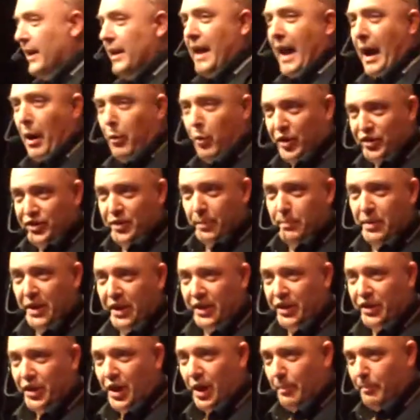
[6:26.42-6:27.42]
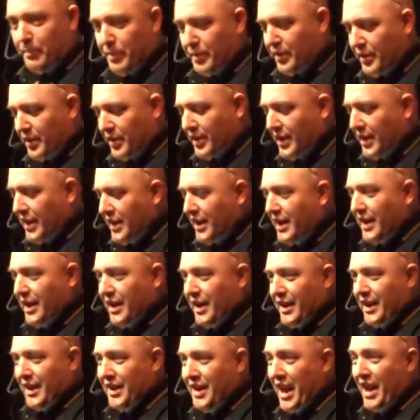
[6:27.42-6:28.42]
I went to pick it up,
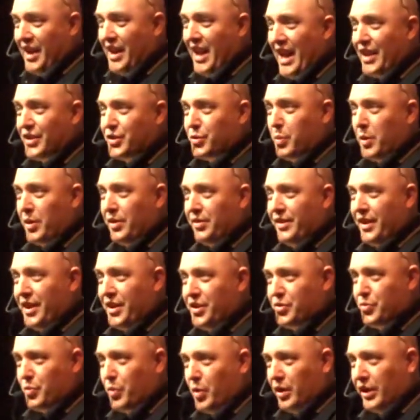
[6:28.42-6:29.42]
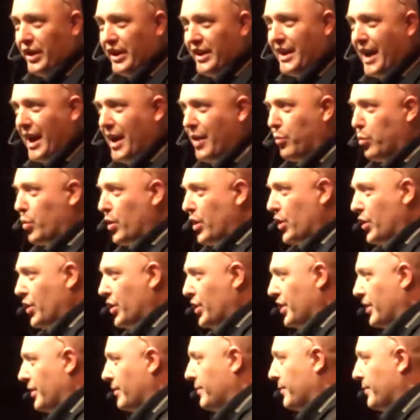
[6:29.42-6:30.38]
and then that's when things really got weird.